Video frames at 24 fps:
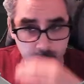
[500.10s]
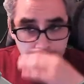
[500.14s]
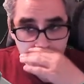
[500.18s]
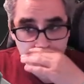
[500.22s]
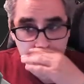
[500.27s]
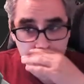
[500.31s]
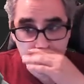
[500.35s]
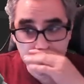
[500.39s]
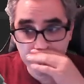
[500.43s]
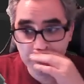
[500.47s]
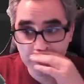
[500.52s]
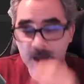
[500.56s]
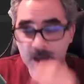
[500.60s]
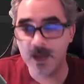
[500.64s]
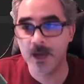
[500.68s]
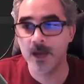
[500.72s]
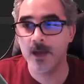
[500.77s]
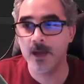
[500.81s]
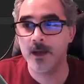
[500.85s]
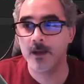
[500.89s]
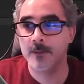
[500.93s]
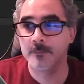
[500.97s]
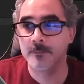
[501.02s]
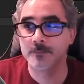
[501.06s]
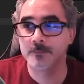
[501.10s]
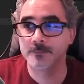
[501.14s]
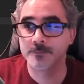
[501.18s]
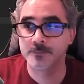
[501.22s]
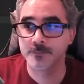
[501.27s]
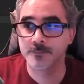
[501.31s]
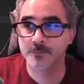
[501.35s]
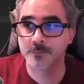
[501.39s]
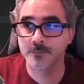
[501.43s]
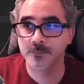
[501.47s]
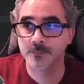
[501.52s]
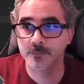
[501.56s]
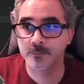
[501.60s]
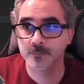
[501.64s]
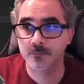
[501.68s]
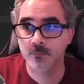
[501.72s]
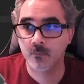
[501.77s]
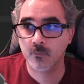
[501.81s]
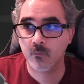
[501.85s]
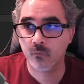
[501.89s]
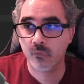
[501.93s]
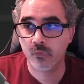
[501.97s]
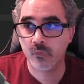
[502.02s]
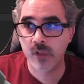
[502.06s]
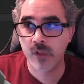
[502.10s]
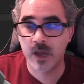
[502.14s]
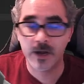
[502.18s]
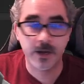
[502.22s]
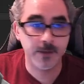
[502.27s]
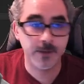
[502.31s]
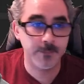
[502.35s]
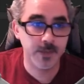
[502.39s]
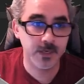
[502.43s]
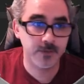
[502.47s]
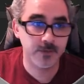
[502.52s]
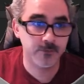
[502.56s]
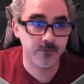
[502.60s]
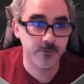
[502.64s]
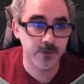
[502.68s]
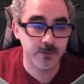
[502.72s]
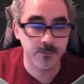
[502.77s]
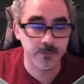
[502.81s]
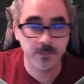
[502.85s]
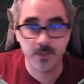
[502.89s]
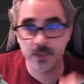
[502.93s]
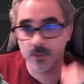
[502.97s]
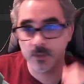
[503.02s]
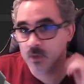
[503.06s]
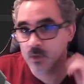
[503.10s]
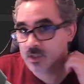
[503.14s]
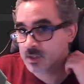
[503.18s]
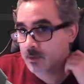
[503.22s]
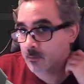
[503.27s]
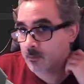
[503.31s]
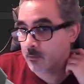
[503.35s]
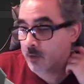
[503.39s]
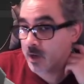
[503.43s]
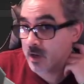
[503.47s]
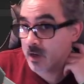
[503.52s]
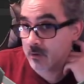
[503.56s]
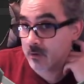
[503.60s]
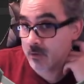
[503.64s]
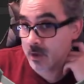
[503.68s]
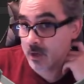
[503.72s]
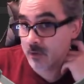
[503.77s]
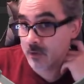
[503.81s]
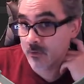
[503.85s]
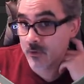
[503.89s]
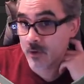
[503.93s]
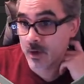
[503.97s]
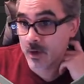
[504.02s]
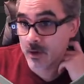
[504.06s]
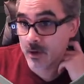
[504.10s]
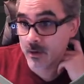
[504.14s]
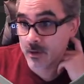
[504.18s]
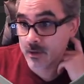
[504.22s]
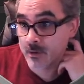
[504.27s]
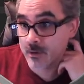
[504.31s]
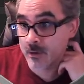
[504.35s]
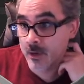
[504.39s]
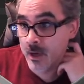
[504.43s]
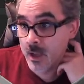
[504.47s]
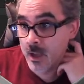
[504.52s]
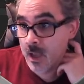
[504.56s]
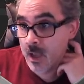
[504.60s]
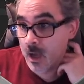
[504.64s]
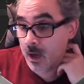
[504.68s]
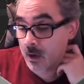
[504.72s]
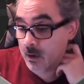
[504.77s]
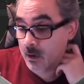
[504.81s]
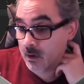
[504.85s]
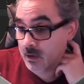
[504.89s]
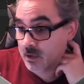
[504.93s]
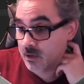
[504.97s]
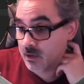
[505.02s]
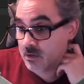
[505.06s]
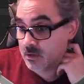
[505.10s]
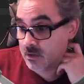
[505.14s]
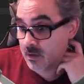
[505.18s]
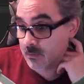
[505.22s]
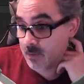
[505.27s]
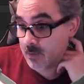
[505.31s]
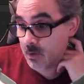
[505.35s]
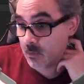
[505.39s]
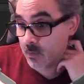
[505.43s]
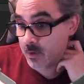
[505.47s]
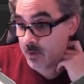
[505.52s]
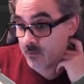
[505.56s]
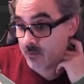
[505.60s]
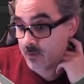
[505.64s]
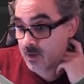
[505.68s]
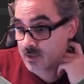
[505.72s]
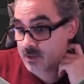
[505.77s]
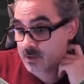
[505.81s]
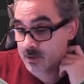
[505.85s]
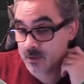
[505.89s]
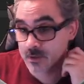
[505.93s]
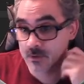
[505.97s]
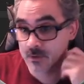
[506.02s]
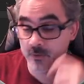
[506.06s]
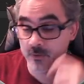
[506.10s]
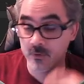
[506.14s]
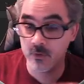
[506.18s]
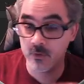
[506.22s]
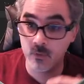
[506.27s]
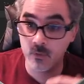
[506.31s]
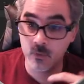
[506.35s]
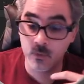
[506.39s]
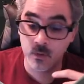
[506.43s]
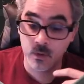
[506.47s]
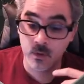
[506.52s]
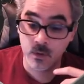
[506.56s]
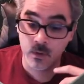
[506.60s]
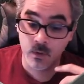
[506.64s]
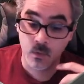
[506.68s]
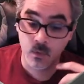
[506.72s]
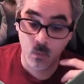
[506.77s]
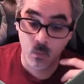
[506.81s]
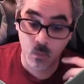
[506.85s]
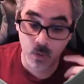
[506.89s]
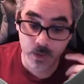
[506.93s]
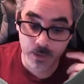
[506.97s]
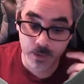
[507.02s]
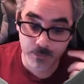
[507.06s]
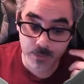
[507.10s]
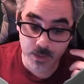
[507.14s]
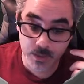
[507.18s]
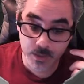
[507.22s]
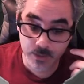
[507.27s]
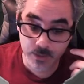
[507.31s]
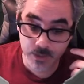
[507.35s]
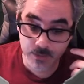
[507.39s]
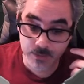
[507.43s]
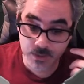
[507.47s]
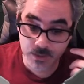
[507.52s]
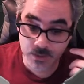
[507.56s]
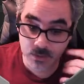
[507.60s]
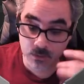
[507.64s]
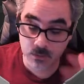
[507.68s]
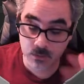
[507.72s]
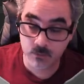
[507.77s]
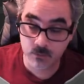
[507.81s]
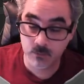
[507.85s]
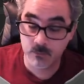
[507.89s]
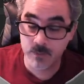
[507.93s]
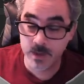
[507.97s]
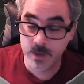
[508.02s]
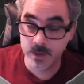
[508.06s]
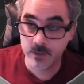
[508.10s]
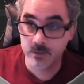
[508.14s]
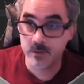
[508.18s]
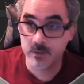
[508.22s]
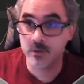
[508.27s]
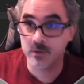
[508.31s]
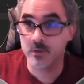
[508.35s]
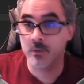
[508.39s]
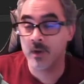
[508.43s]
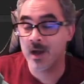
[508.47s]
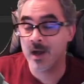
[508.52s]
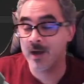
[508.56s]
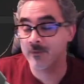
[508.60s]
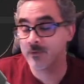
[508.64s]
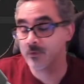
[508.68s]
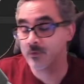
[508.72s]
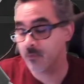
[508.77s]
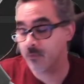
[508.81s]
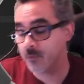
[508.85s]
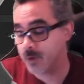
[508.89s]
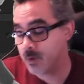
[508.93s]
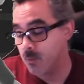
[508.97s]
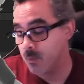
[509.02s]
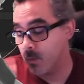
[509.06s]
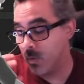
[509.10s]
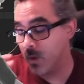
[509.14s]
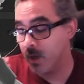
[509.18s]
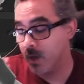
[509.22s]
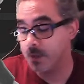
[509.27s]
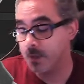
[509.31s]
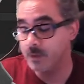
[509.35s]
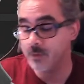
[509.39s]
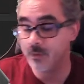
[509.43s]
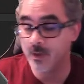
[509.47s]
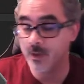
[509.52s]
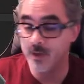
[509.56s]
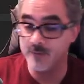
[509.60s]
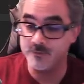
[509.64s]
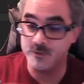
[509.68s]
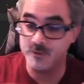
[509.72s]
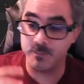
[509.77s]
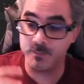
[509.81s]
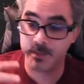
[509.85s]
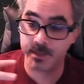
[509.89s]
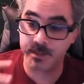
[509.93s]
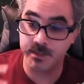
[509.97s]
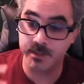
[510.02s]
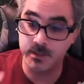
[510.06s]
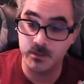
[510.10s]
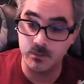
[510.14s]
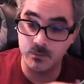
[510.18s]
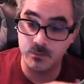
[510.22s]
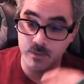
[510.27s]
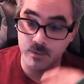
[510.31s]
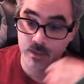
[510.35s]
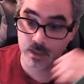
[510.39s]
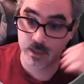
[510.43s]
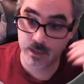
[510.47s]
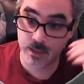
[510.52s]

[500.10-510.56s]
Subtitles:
an animated film. It wasn't really created for a character. A character is going to be way faster. So if you want to make your animation look better, you have to rewind. You have to make it look like